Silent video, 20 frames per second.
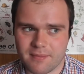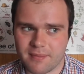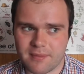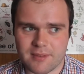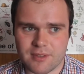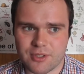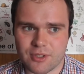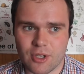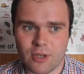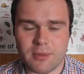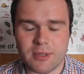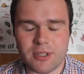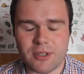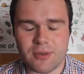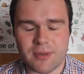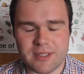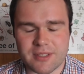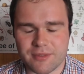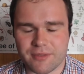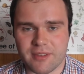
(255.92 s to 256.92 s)

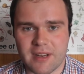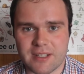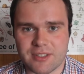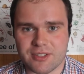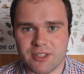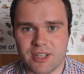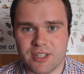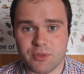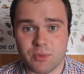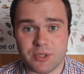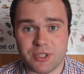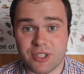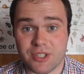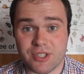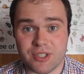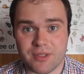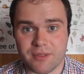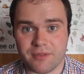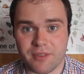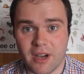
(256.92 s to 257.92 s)
Scooby-Doo is a franchise which
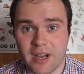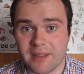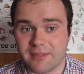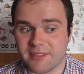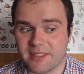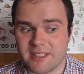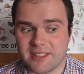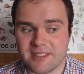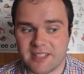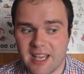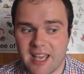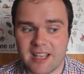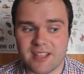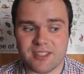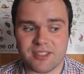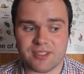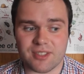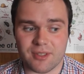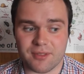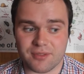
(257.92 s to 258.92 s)
has survived the
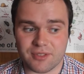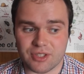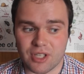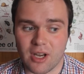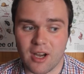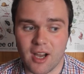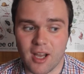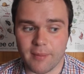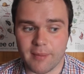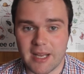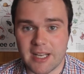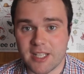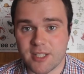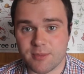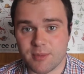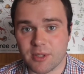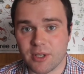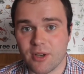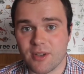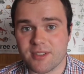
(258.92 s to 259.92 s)
test of time, and it's
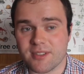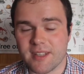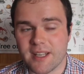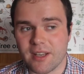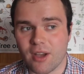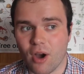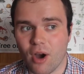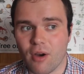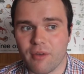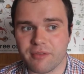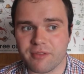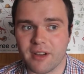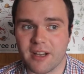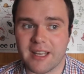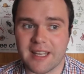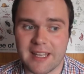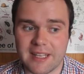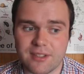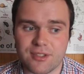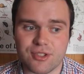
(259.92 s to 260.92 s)
because they
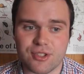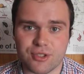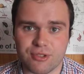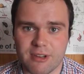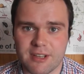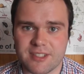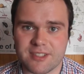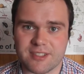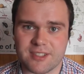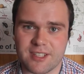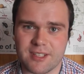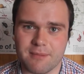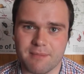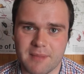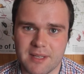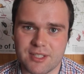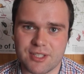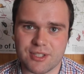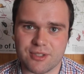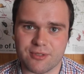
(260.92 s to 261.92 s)
offer interesting
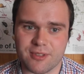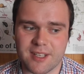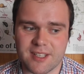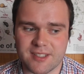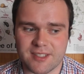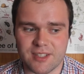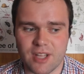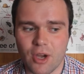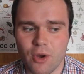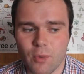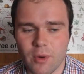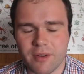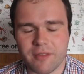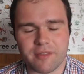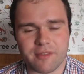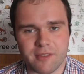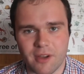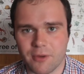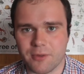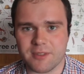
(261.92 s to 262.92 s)
mysteries. No one
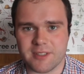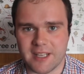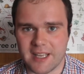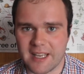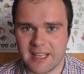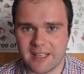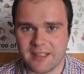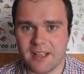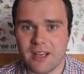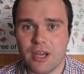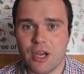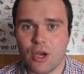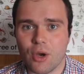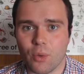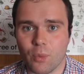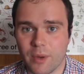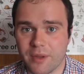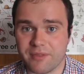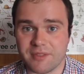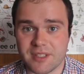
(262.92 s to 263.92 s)
phoned it in
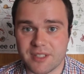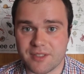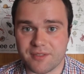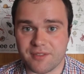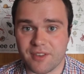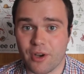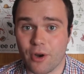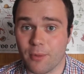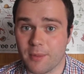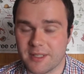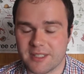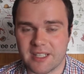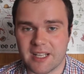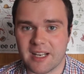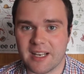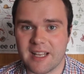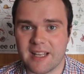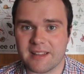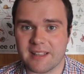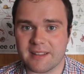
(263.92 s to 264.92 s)
with this film. It's
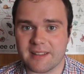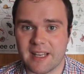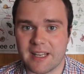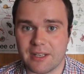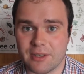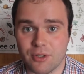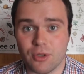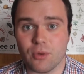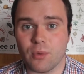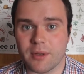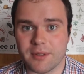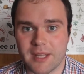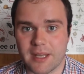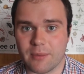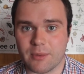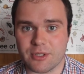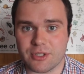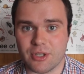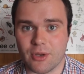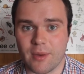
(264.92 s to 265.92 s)
clear that they knew what they
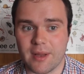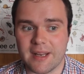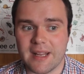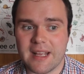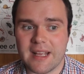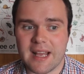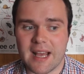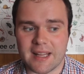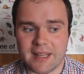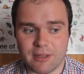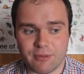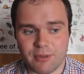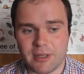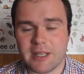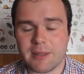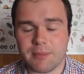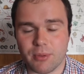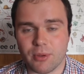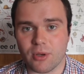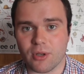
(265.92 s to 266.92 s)
were doing, and they
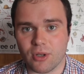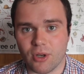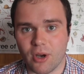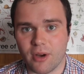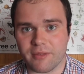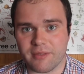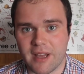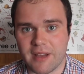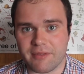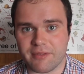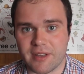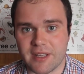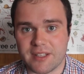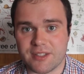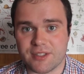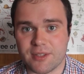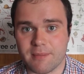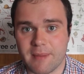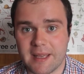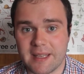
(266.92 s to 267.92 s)
really put a lot of effort
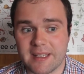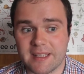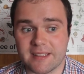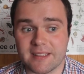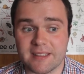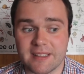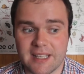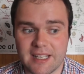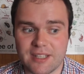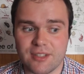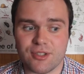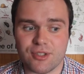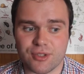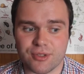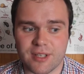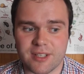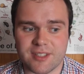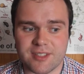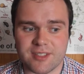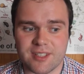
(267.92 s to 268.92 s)
into making an
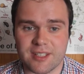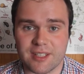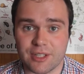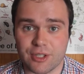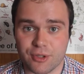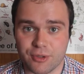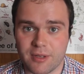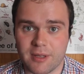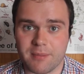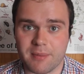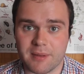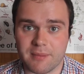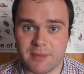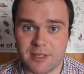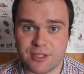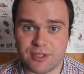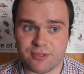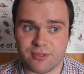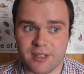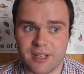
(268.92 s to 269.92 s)
interesting and creepy
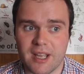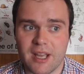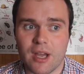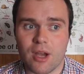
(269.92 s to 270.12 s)
mystery